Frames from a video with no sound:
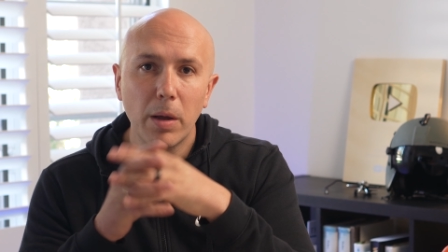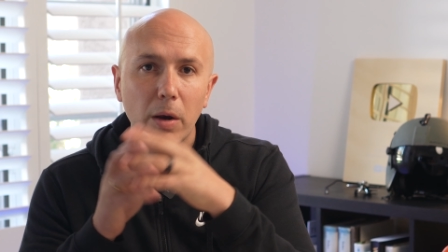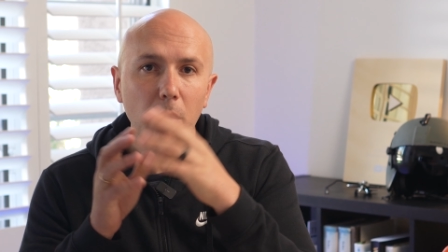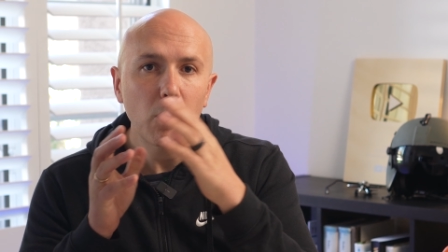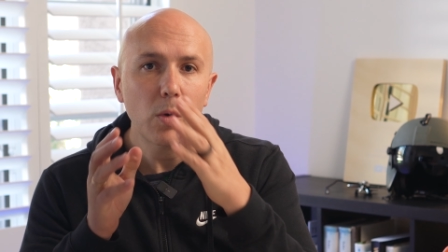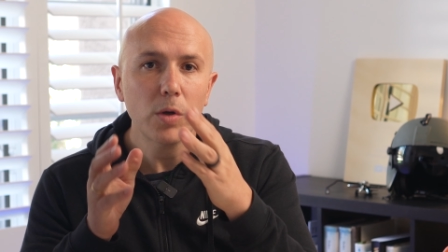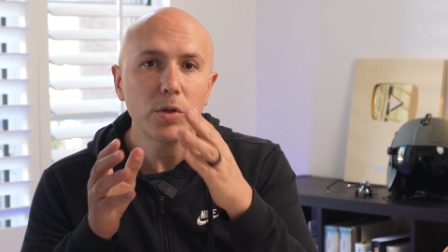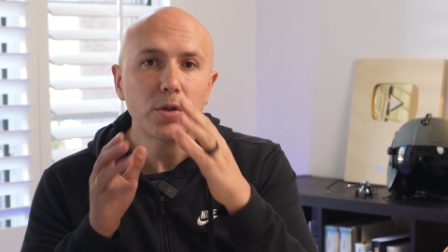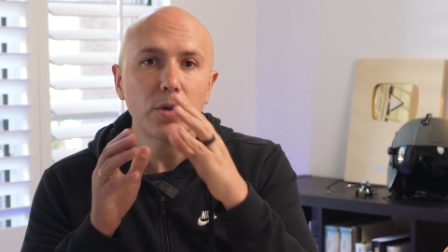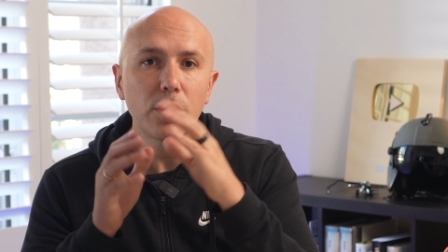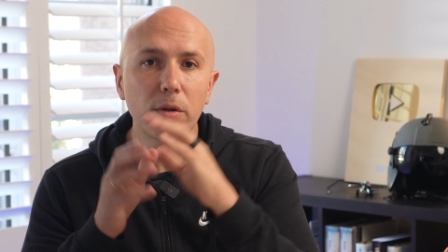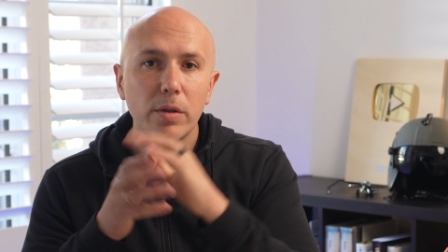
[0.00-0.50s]
But I
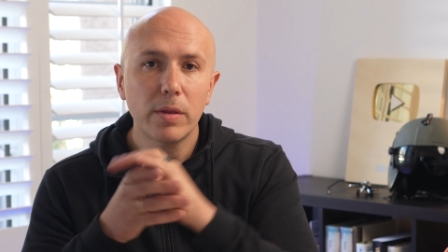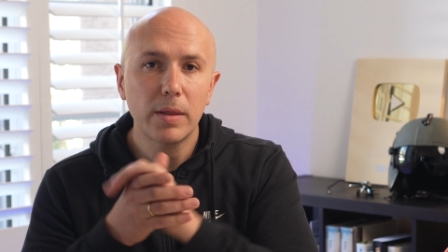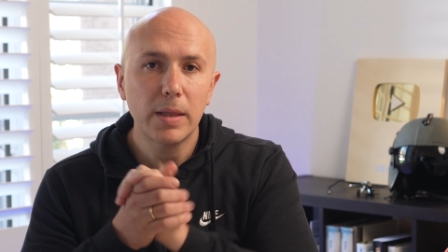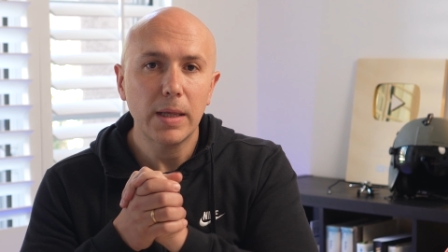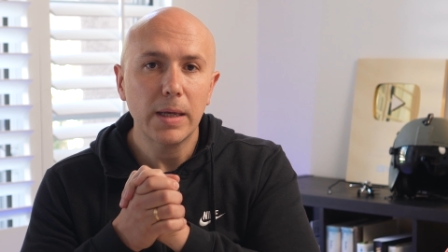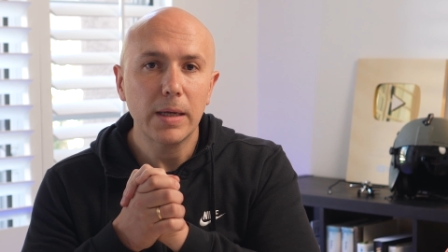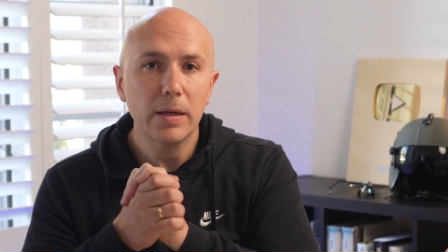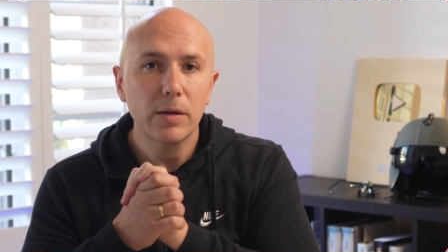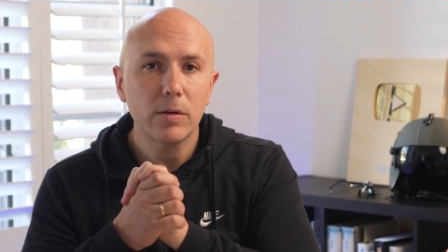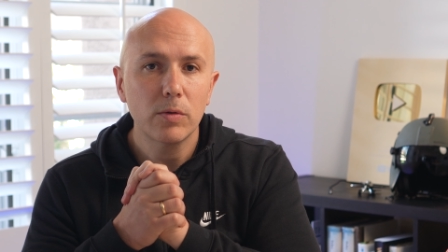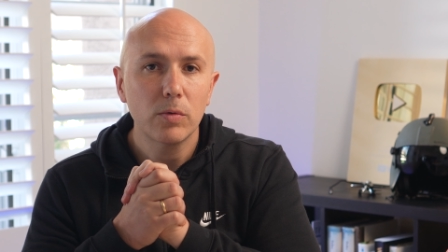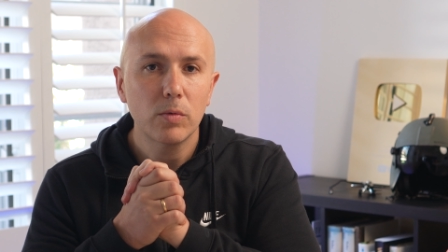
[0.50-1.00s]
want you to
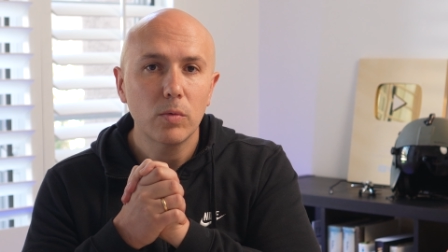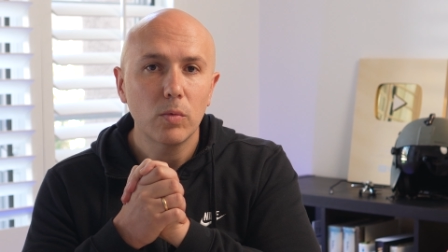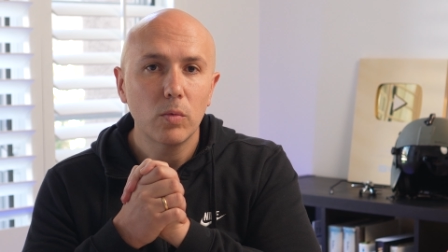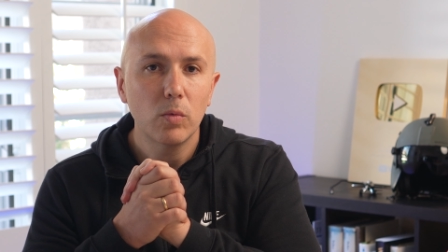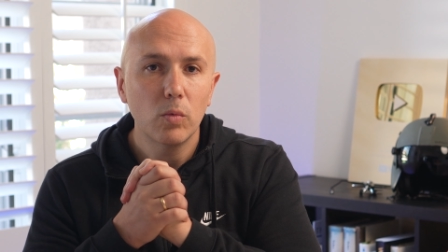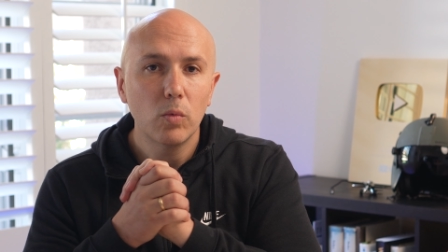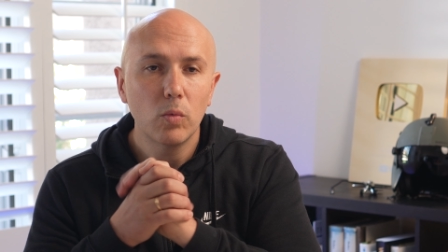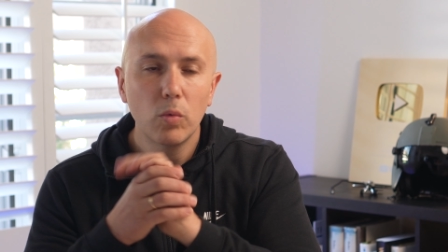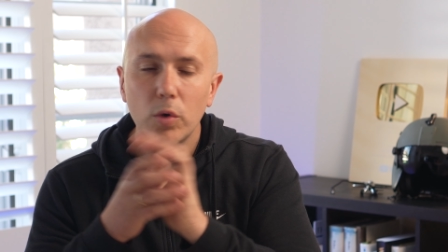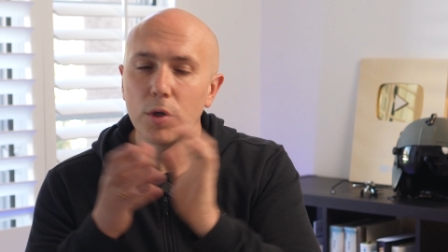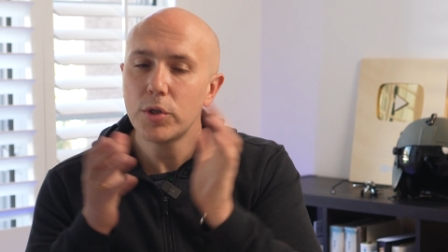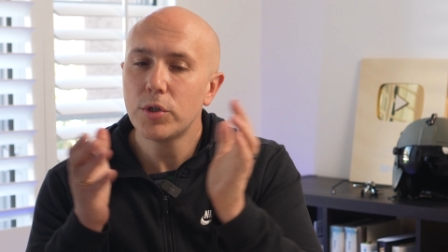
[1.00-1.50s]
think,
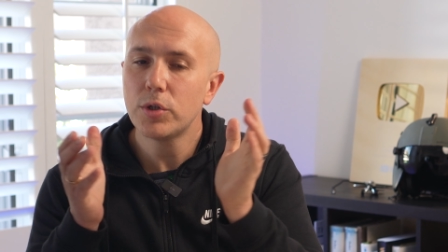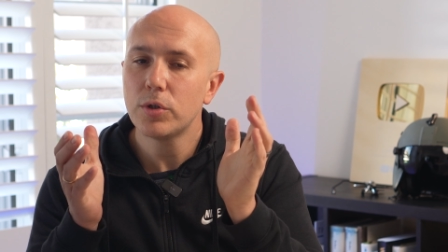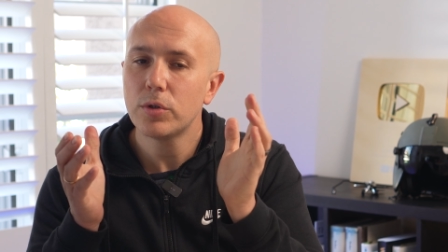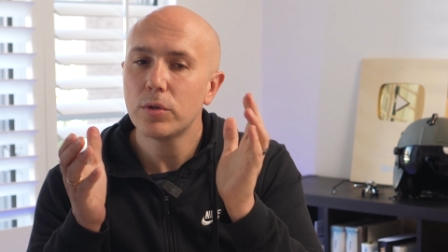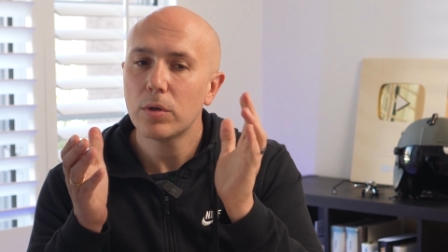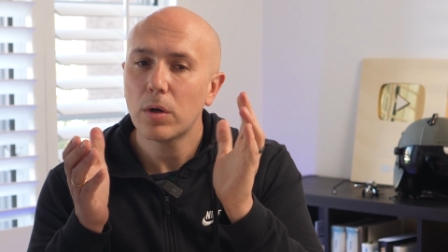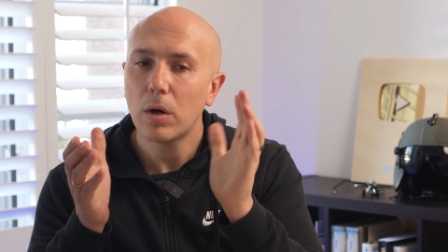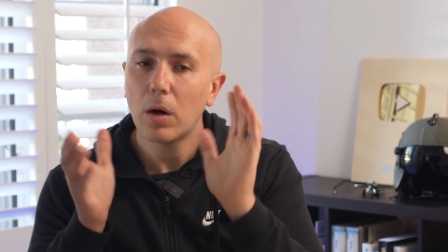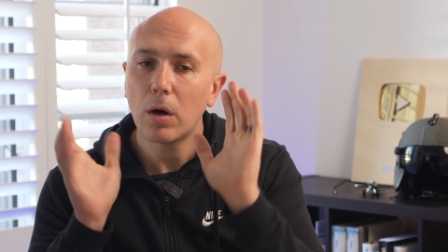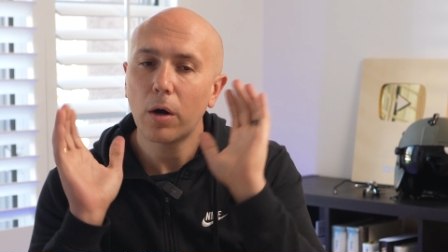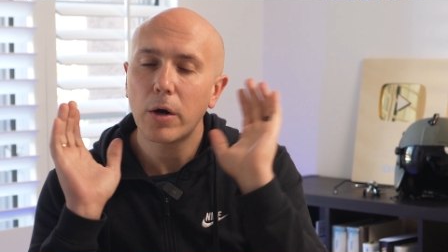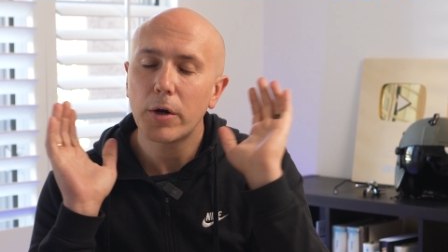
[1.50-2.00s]

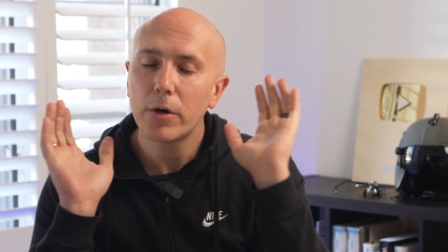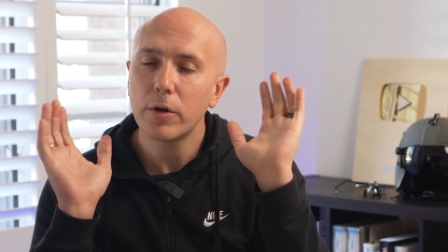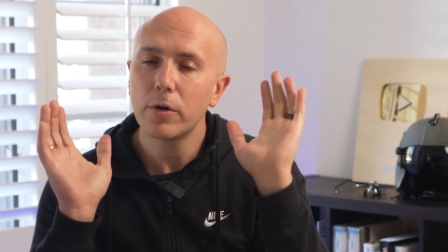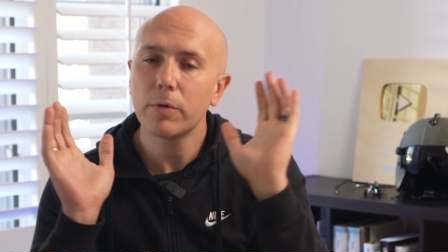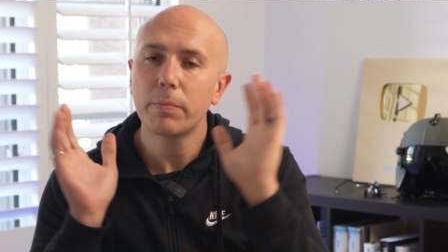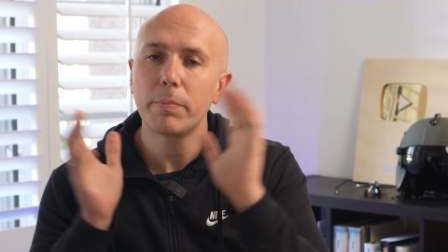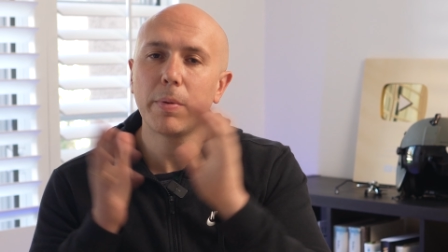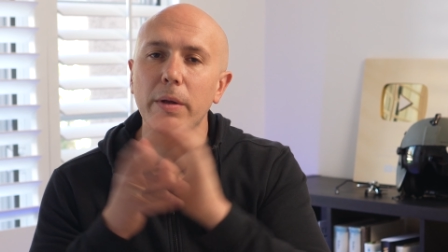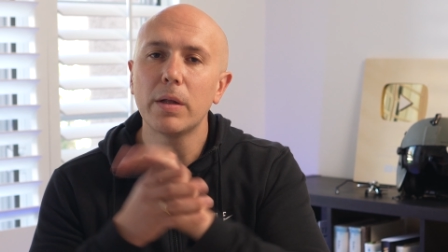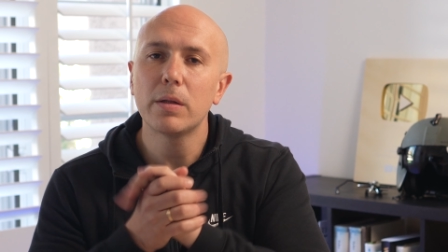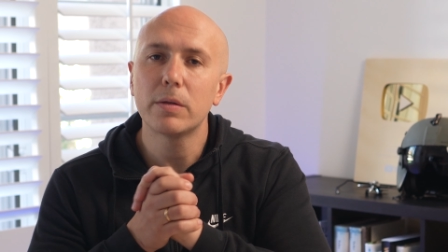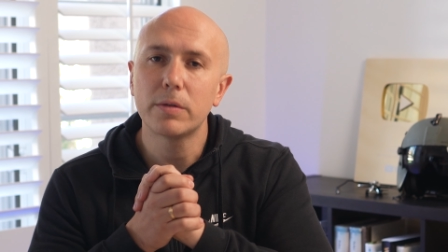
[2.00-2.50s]
which are
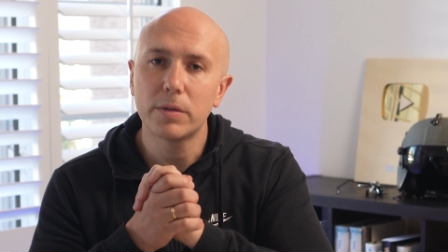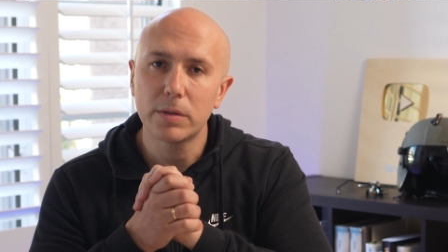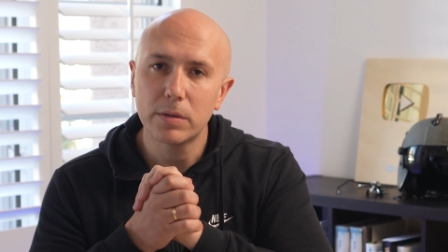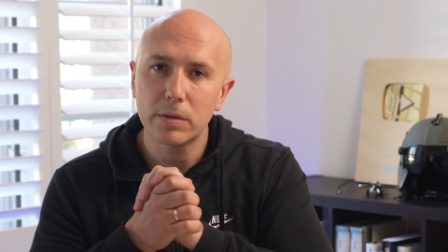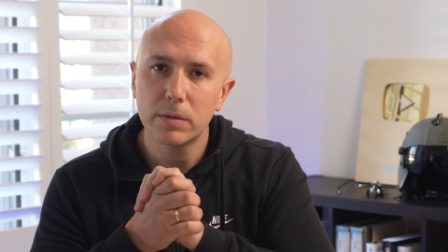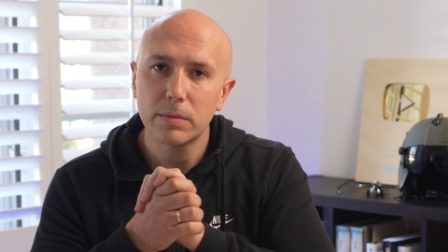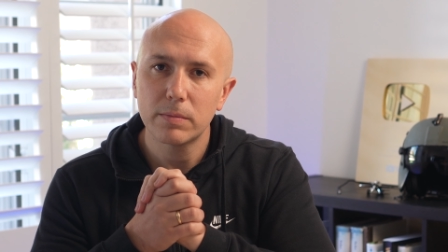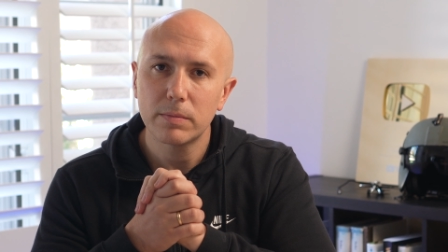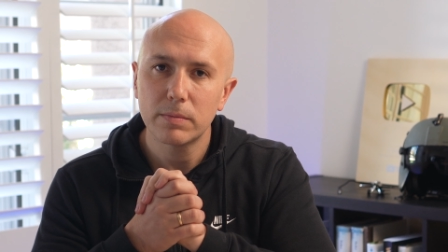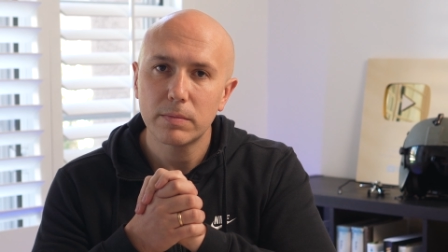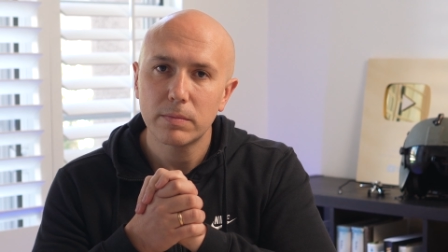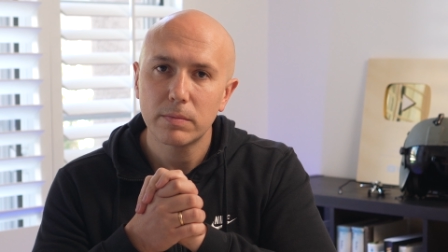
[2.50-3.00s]
your
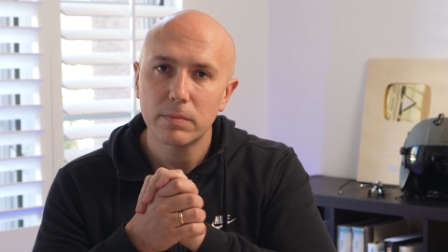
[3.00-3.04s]
pillars?